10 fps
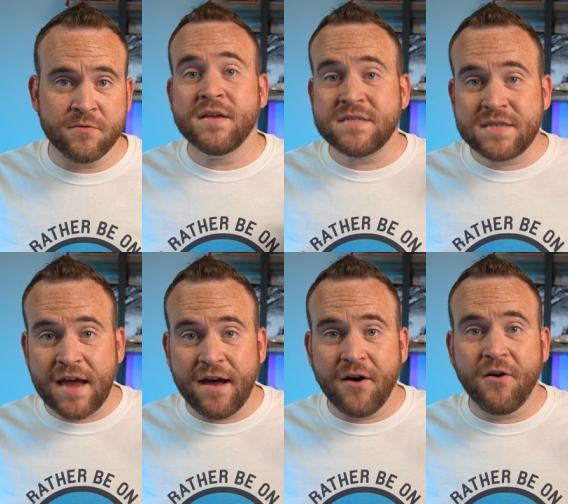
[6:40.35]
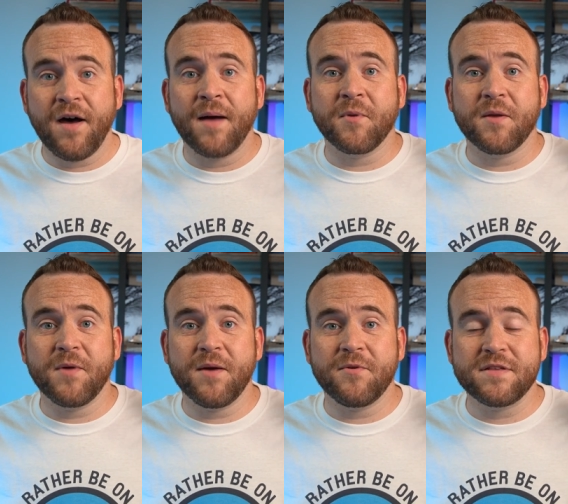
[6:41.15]
This is how I'm gonna
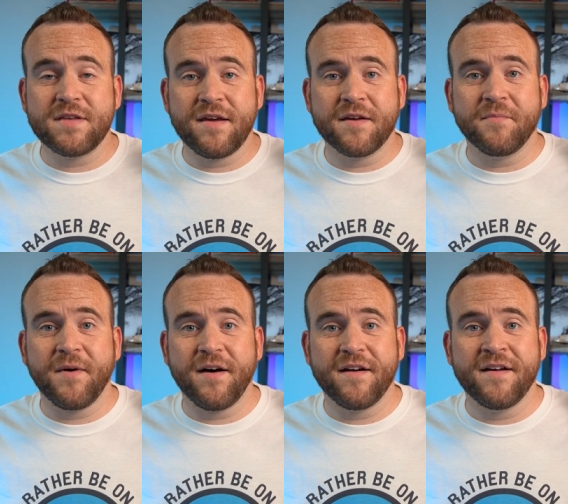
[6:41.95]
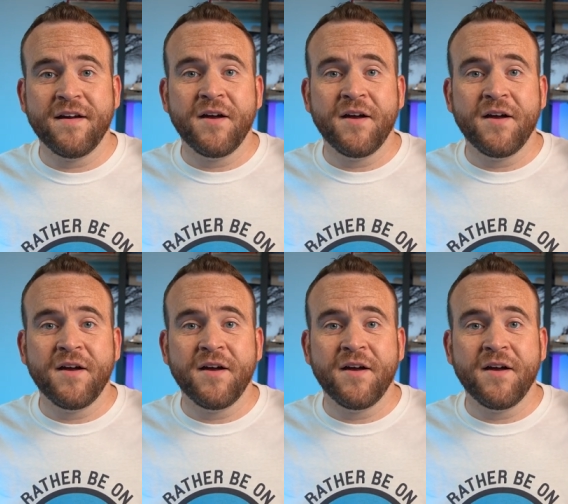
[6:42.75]
be able to take my